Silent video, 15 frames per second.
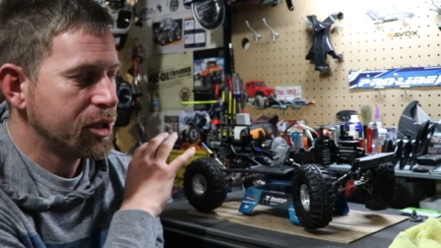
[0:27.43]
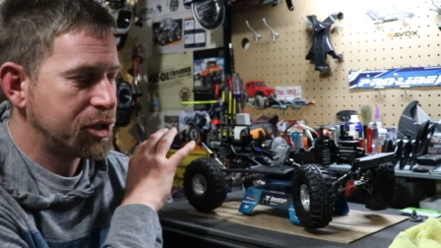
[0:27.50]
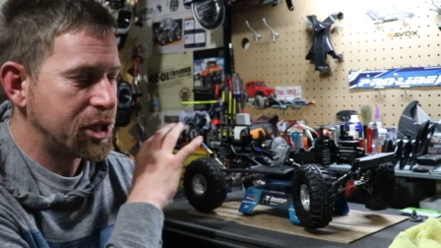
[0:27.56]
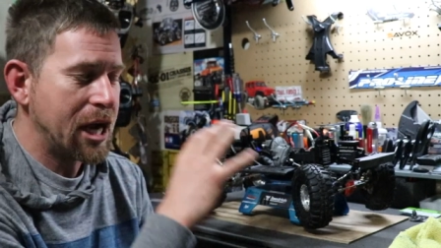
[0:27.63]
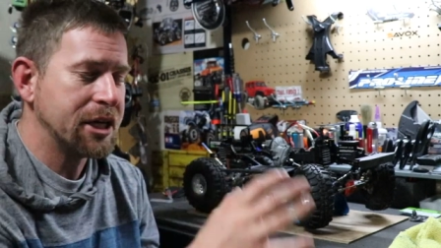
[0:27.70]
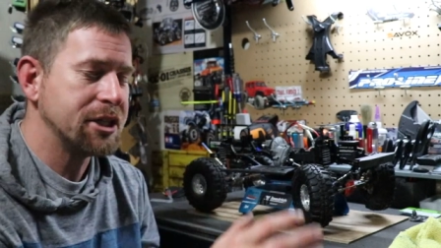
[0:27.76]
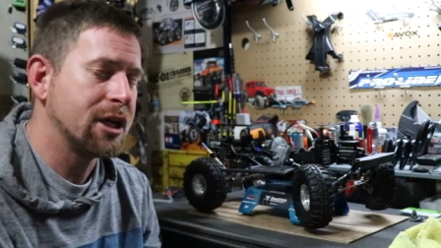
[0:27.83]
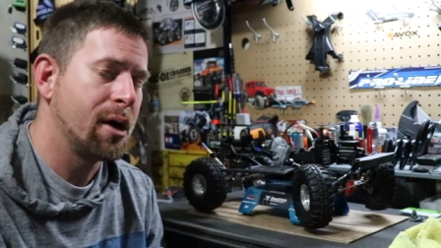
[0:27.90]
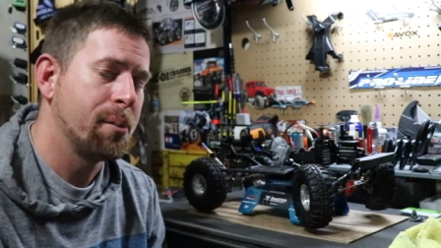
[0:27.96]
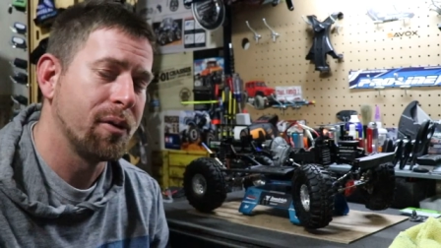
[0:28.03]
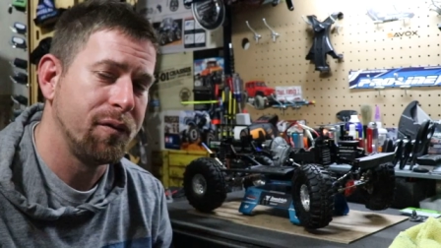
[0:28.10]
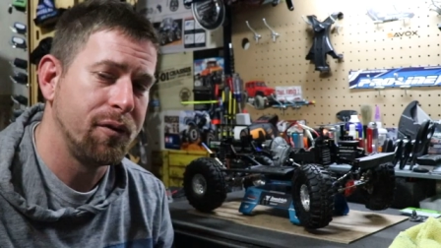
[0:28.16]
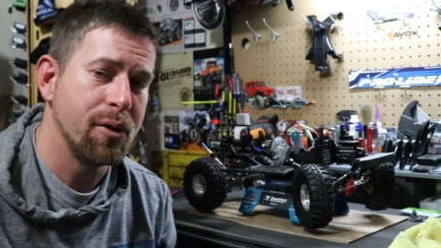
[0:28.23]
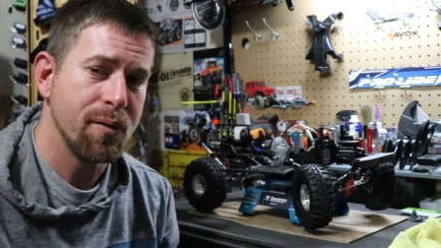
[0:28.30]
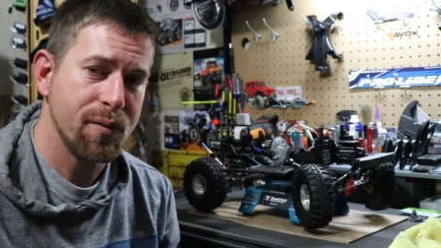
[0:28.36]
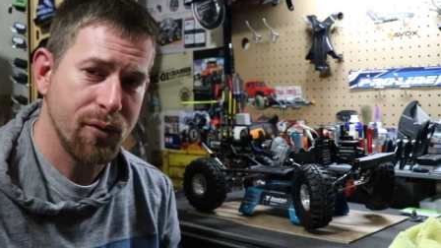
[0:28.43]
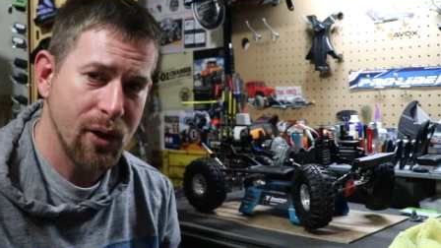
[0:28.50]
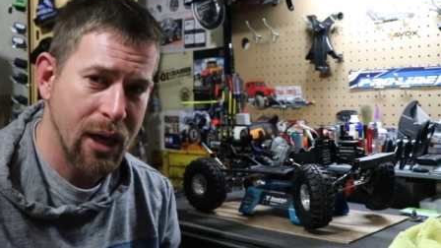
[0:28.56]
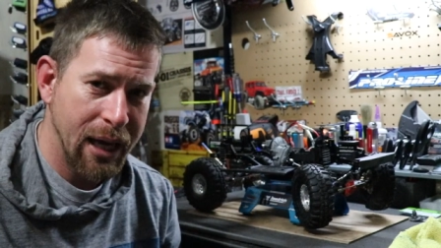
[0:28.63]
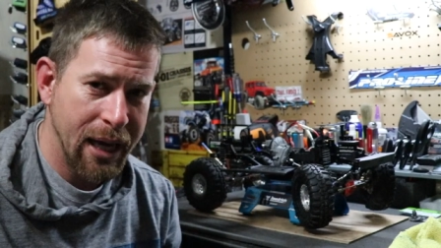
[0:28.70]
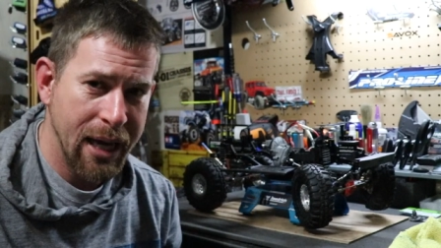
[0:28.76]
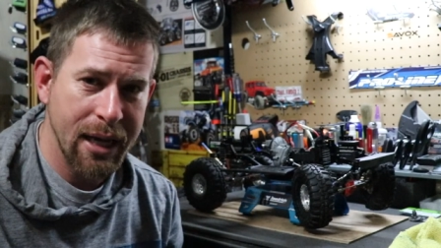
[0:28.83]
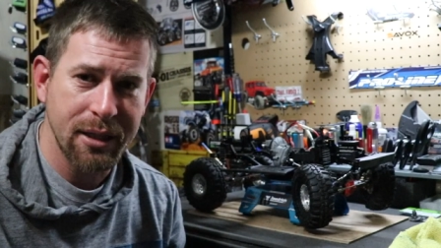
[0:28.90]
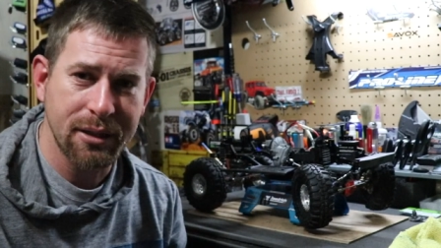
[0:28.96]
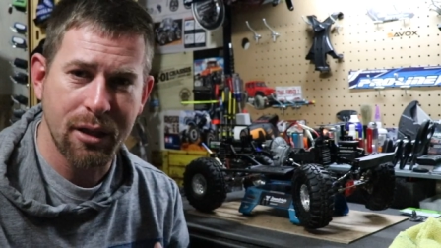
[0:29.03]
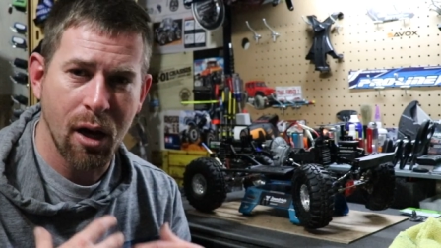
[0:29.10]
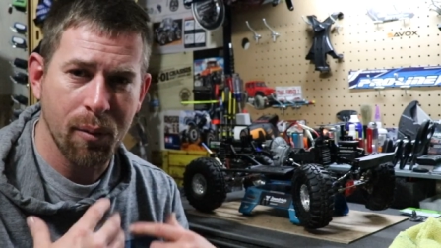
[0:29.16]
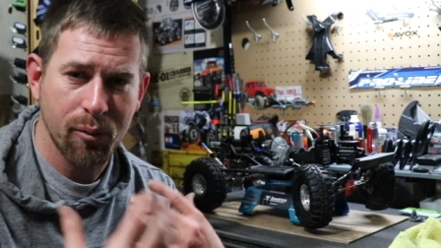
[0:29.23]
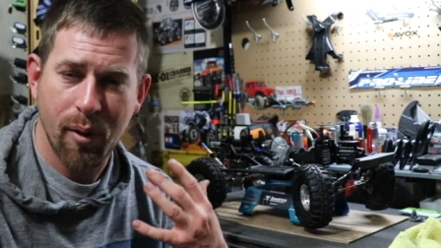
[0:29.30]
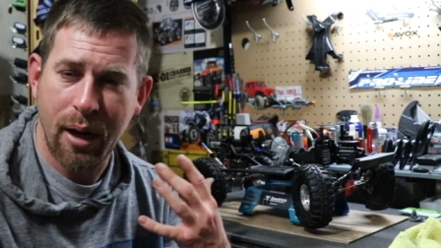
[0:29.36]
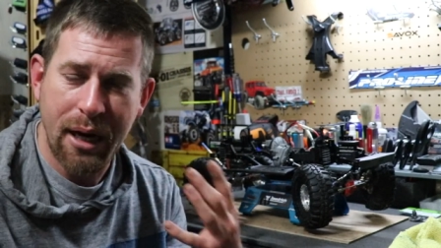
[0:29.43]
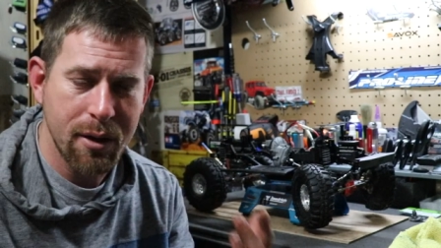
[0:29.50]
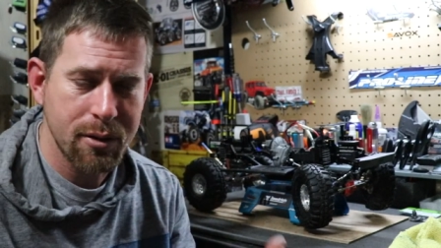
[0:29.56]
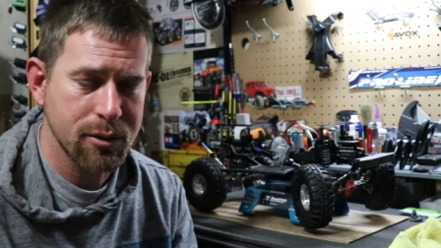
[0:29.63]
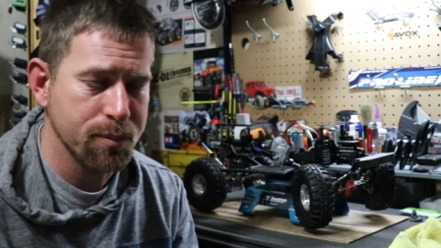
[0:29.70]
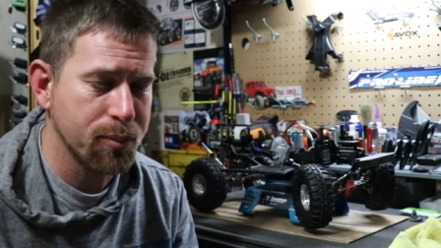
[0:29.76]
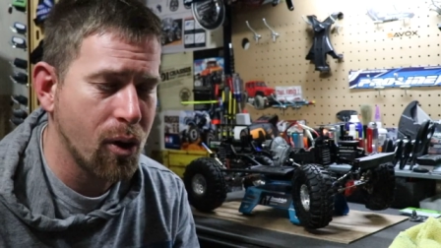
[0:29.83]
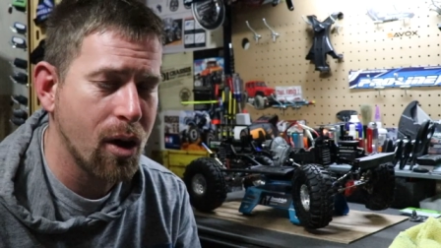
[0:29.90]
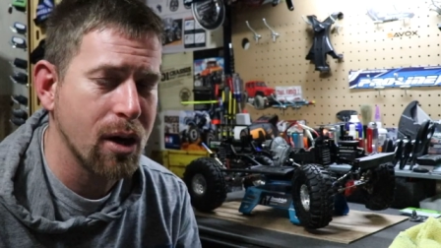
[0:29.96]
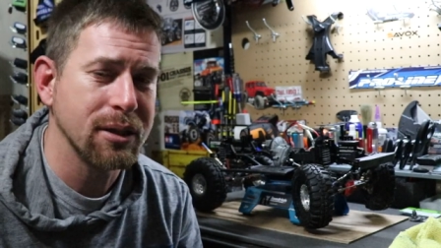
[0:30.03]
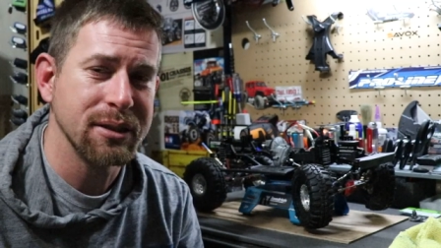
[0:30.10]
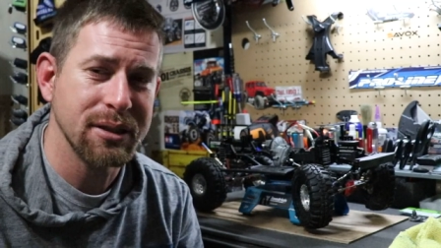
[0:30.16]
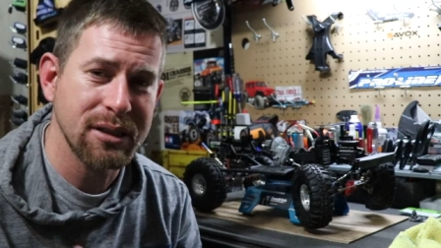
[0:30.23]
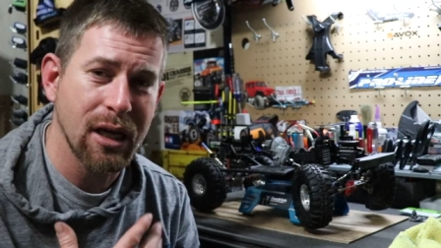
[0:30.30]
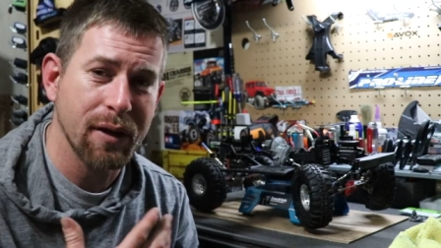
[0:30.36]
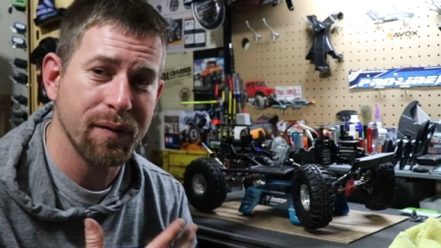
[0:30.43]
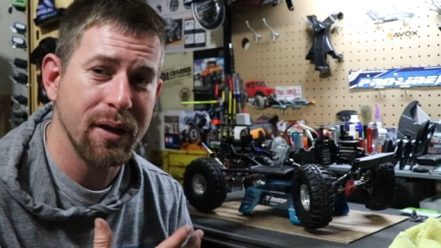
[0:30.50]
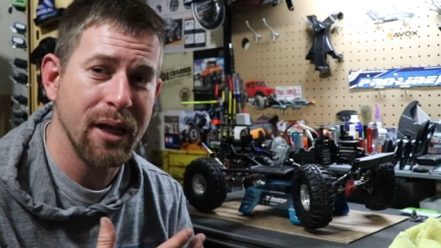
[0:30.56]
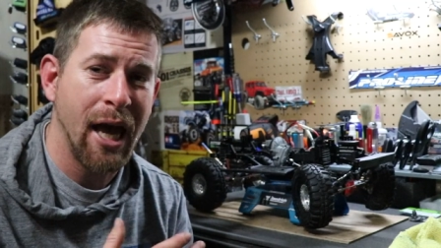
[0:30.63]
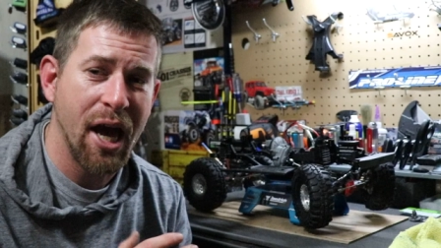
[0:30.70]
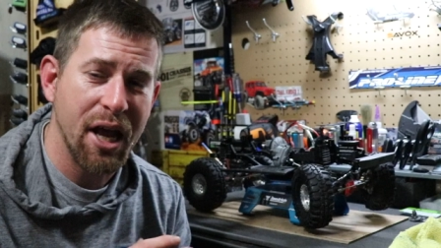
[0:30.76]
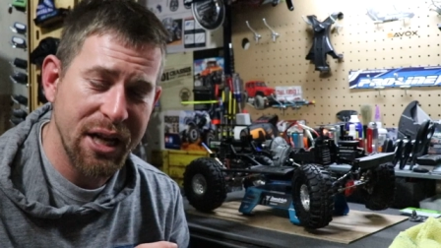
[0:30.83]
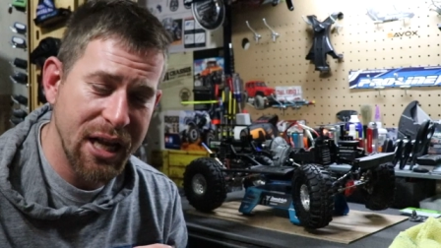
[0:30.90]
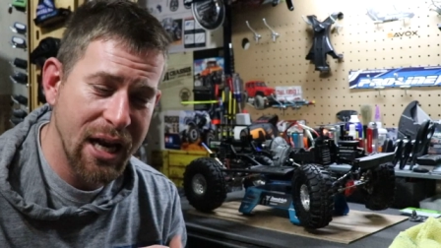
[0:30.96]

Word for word: changing up a few things, upgrading some parts and stuff like that.